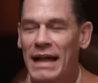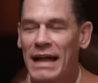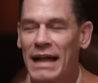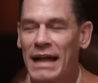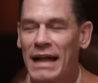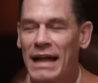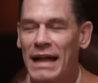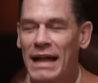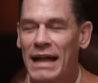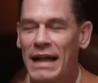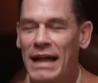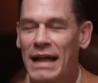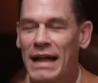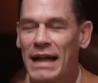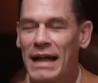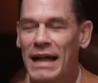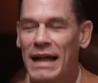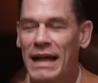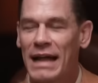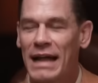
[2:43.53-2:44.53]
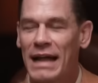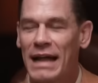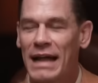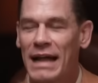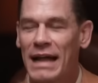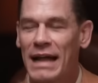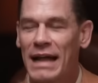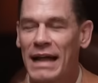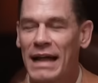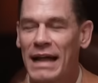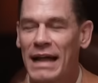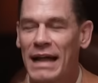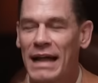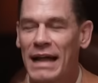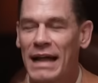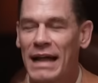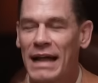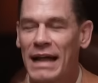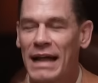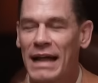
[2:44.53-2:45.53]

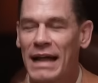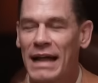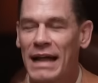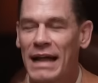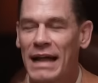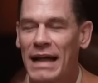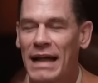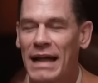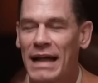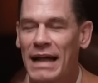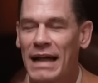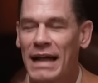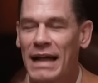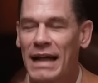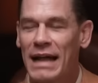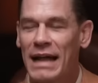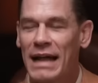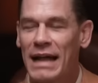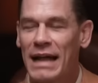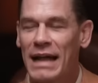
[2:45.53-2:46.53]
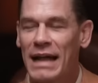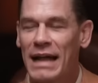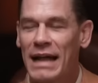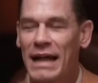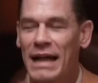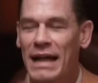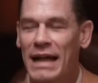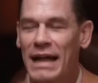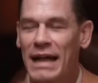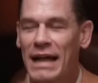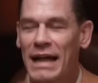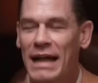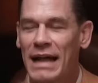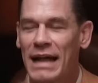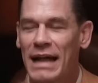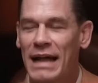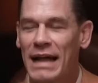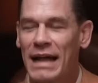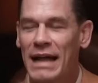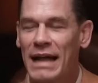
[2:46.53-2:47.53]

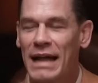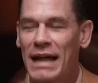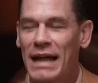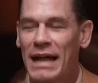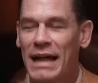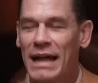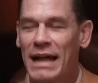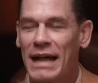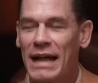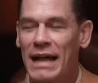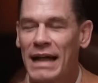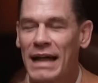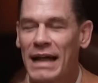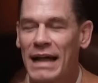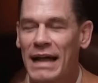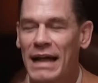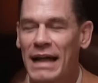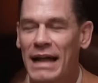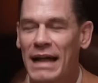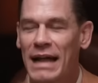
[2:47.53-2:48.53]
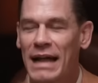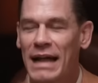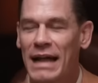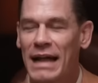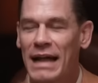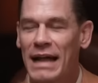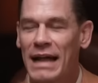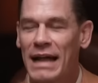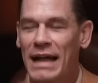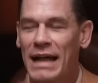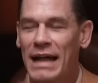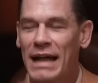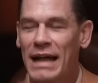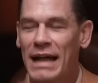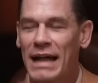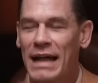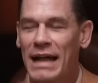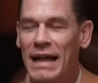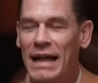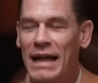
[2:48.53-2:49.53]
(not speaking)